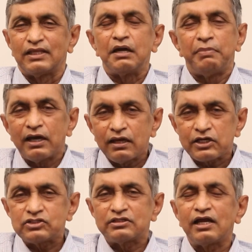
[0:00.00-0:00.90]
A
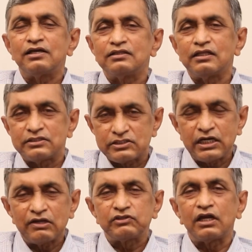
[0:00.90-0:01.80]
by-election held in the
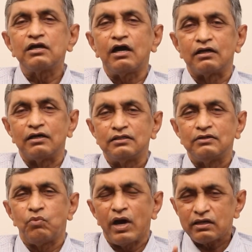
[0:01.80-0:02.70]
state of Telangana,
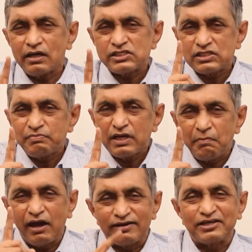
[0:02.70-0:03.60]
one assembly
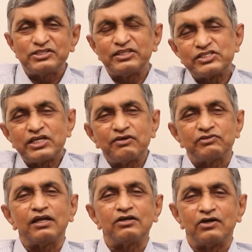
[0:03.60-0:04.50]
by-election in the state of
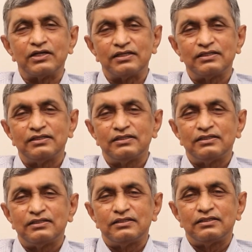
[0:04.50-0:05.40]
Telangana,
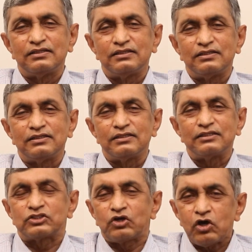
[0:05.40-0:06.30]

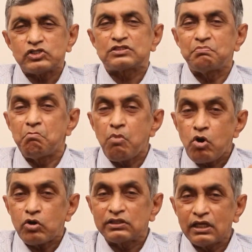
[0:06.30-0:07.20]
it cost
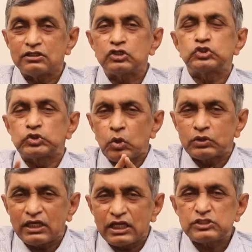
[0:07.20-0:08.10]
more than the
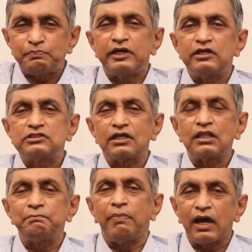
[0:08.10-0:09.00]
total expenditure in
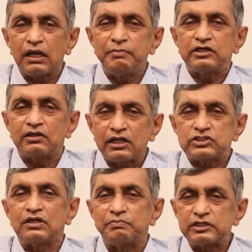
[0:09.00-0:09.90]
the parliamentary
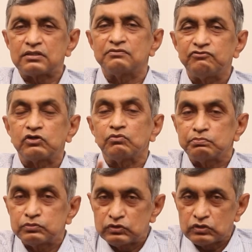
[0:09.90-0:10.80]
election in Britain for
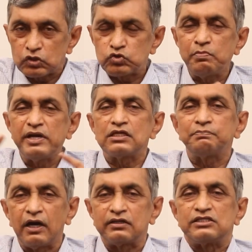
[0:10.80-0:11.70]
the two major
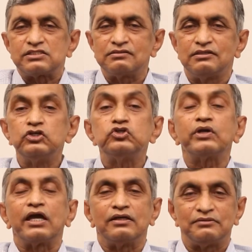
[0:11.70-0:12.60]
parties
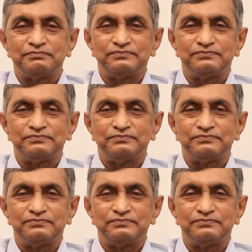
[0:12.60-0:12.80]
together.